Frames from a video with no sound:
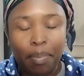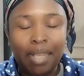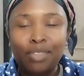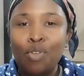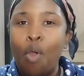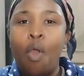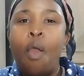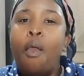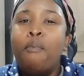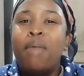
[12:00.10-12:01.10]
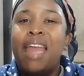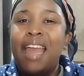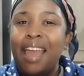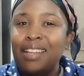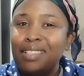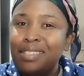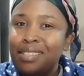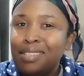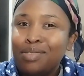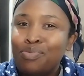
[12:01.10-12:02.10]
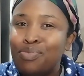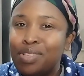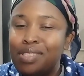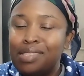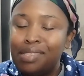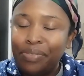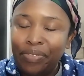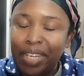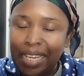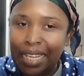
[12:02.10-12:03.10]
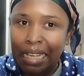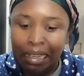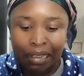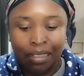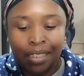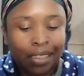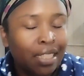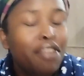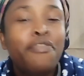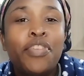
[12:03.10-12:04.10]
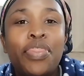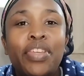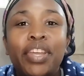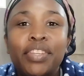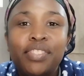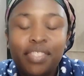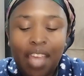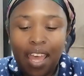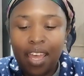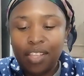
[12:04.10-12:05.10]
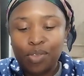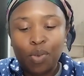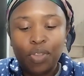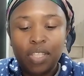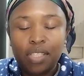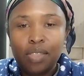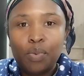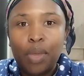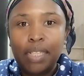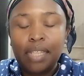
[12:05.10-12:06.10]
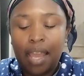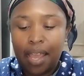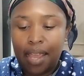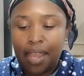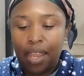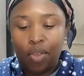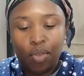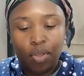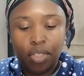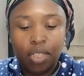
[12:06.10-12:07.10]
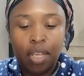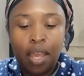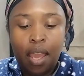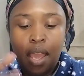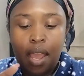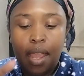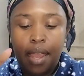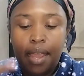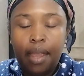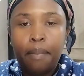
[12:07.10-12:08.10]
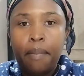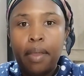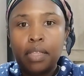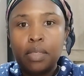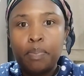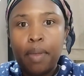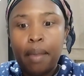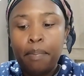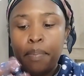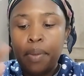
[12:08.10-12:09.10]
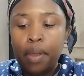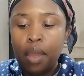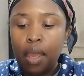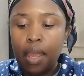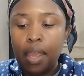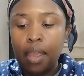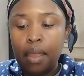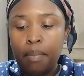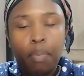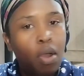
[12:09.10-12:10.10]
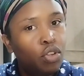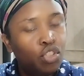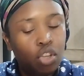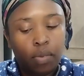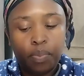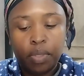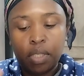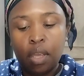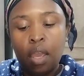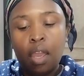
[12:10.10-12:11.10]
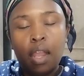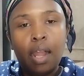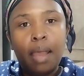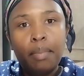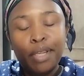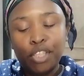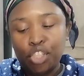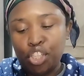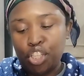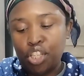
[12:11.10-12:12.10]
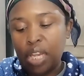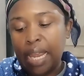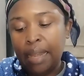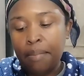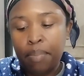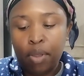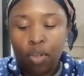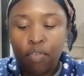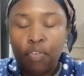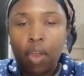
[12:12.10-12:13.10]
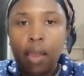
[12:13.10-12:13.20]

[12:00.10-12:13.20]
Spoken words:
But, yo, my heart was feeling for this. So, this is what I cooked. It's pap, pork chops, cabbage, and a bit of